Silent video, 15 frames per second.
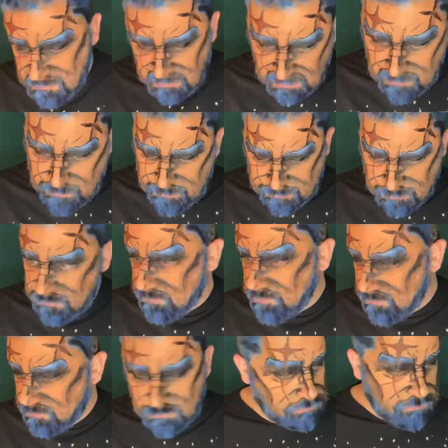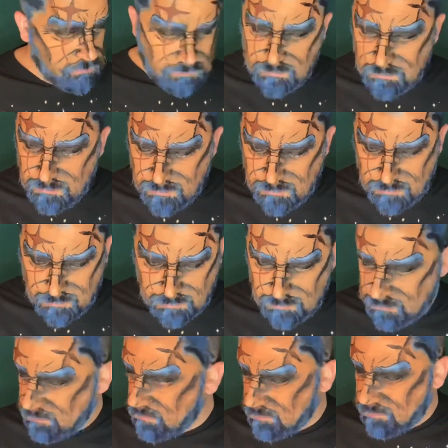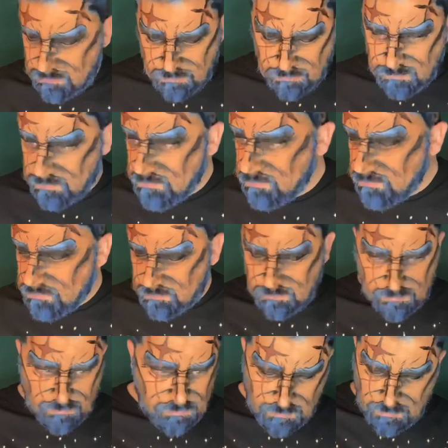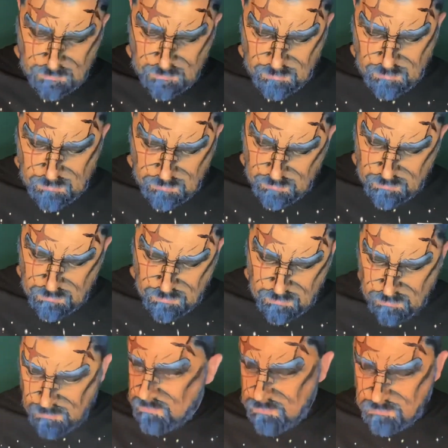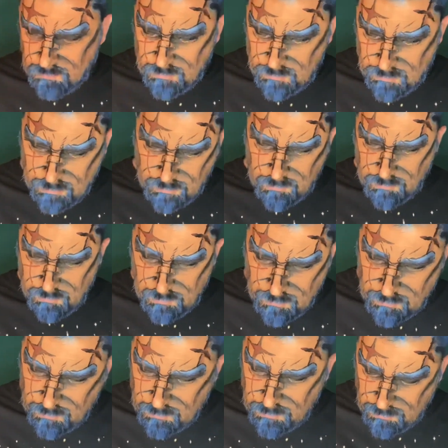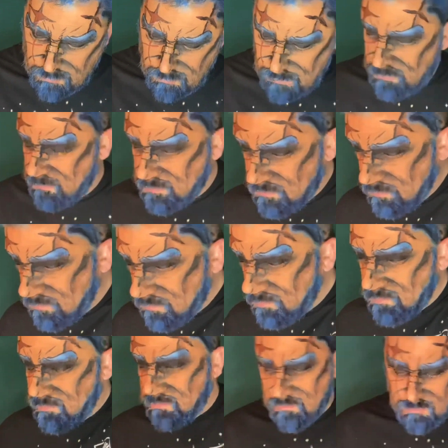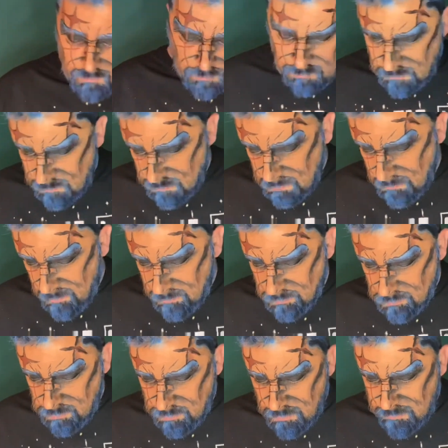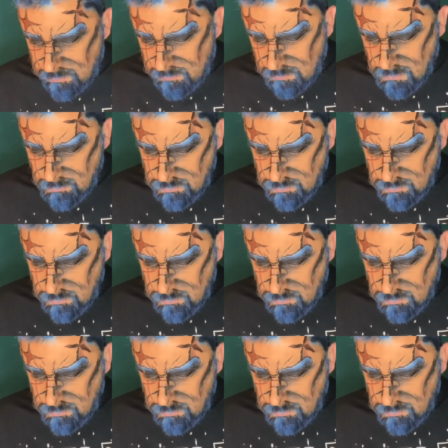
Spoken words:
So I first decided to go one route, but then I decided to change it up just a little bit to make it a little bit more obvious that it's a Band-Aid.